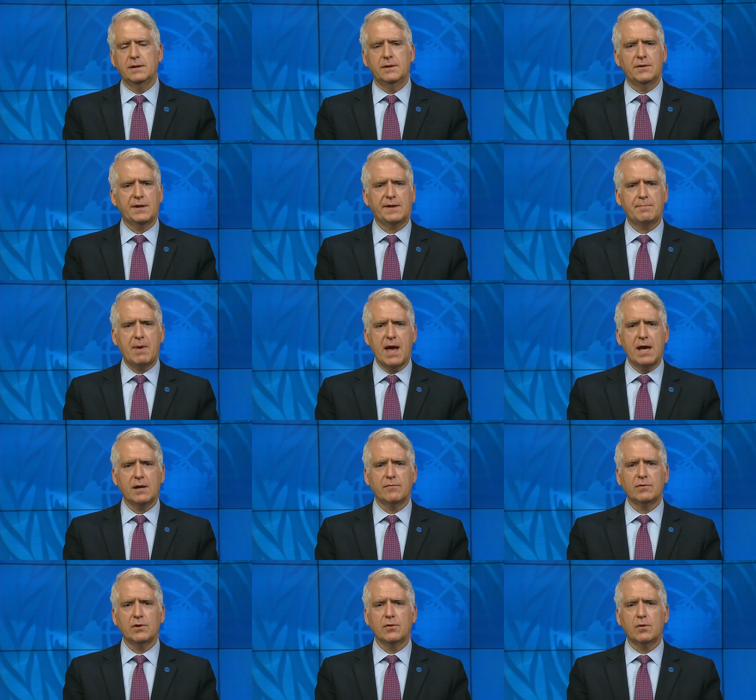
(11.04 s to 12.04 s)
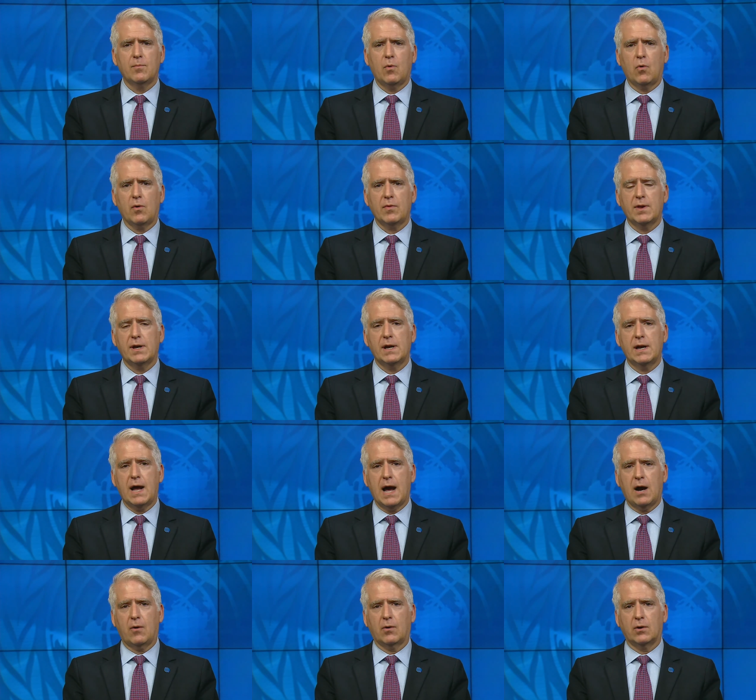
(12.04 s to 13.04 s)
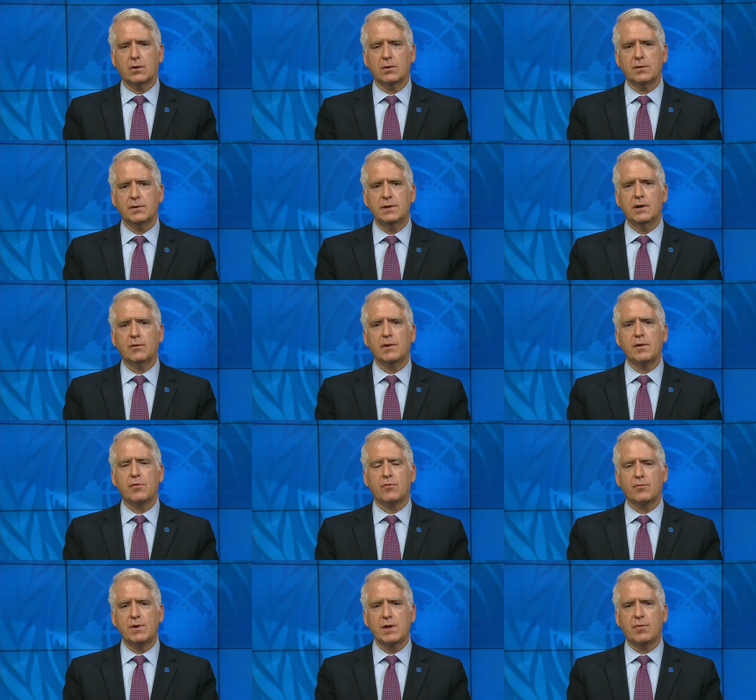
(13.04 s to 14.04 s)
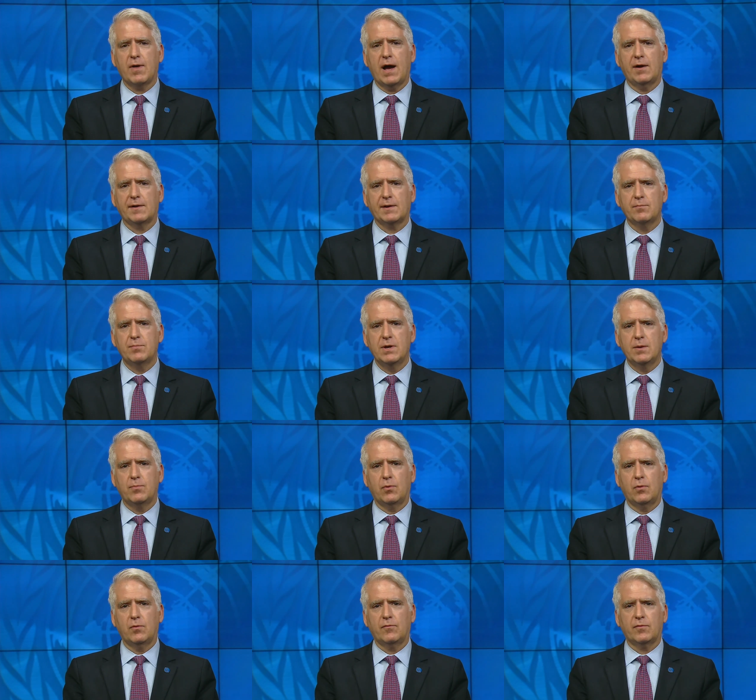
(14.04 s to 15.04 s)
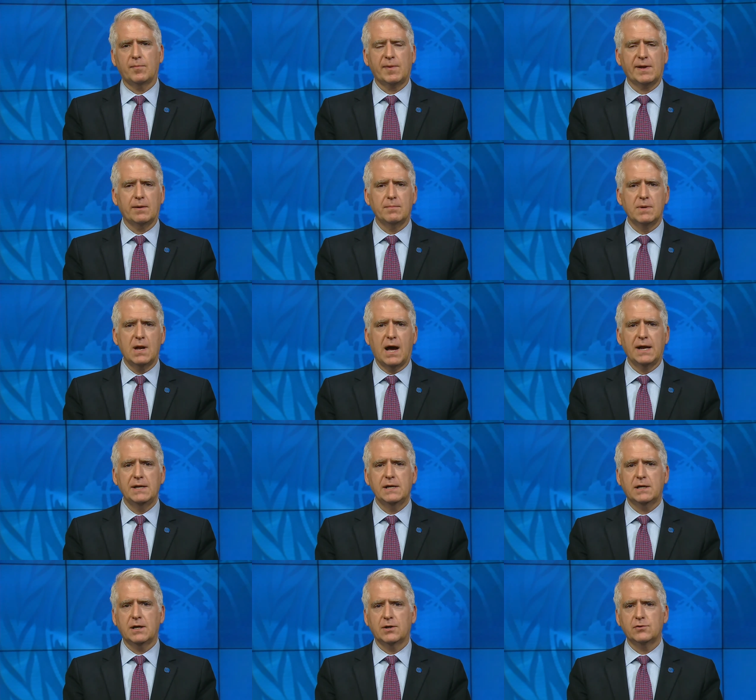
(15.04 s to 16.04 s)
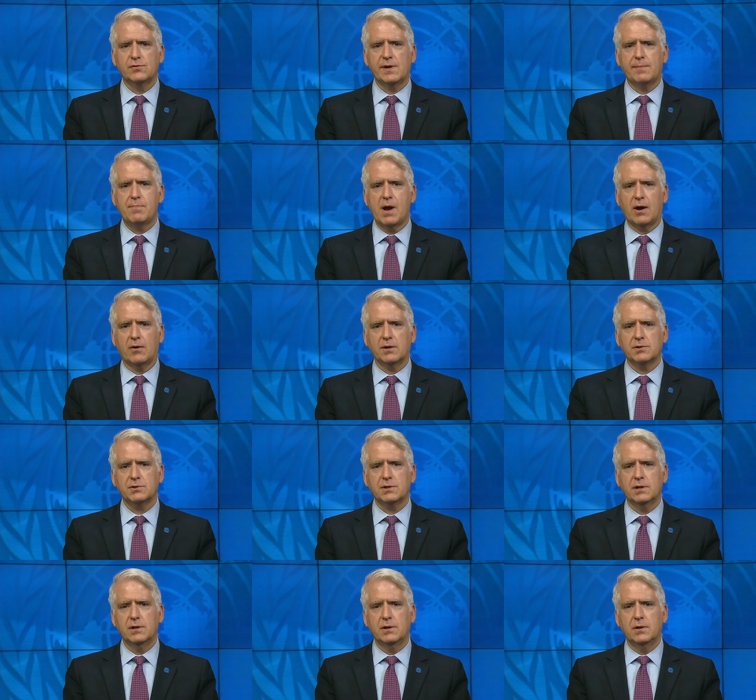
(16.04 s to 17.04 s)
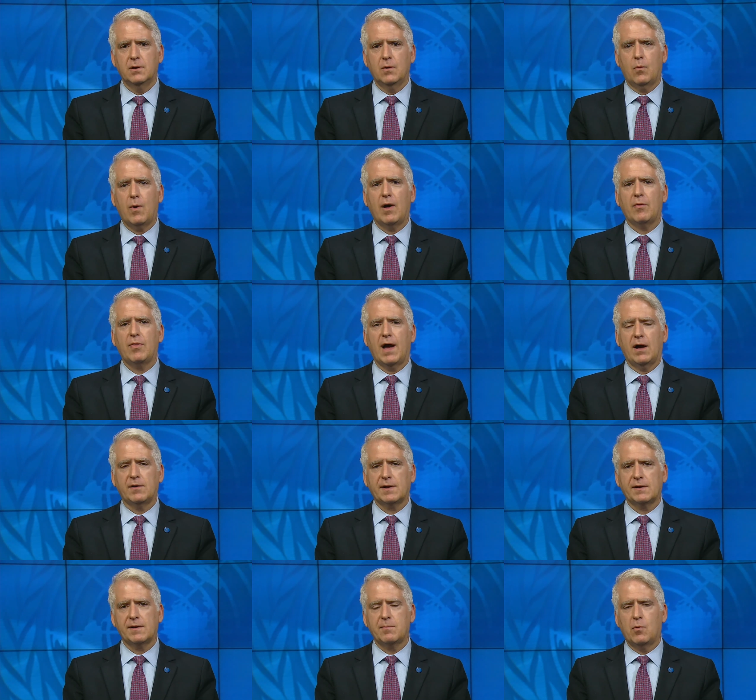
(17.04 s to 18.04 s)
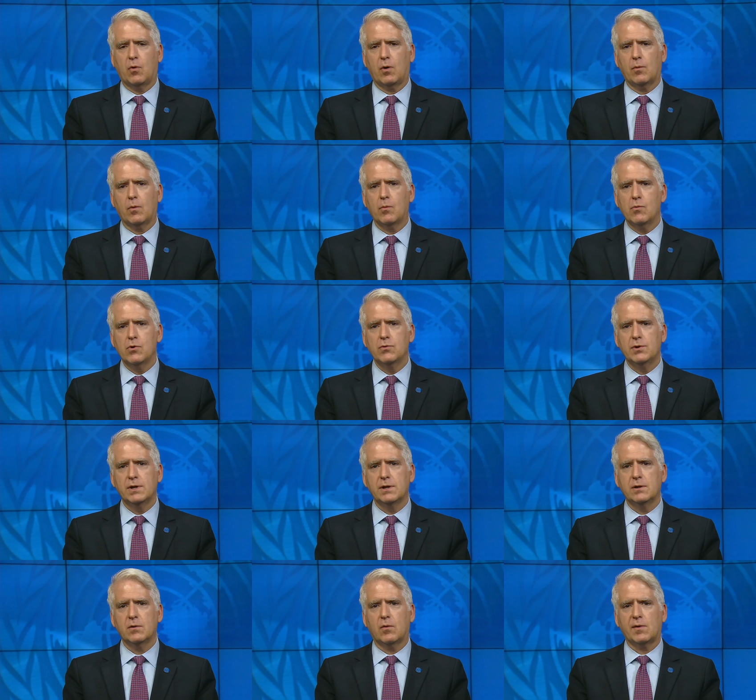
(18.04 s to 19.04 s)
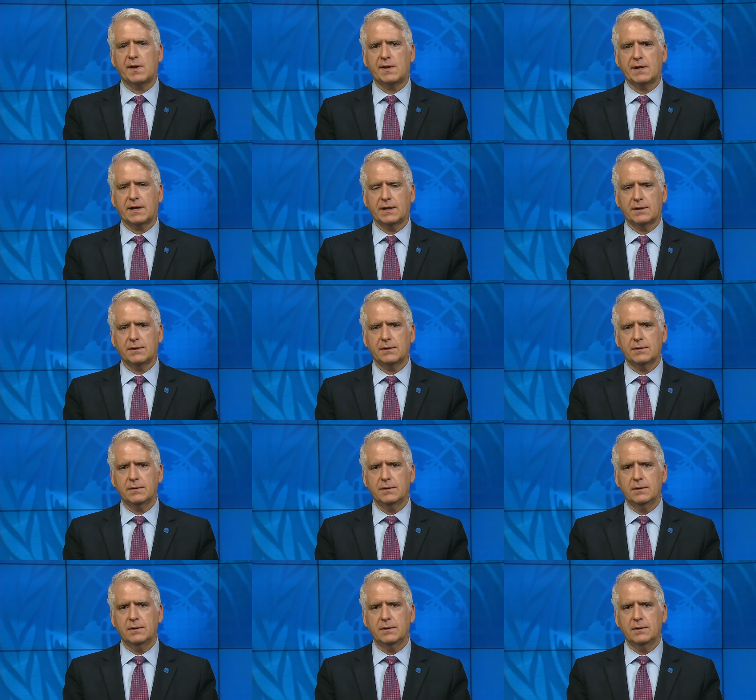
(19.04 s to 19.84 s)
In the span of a little more than an hour, nearly 3,000 people from some 90 countries perished, while thousands more were wounded or sickened.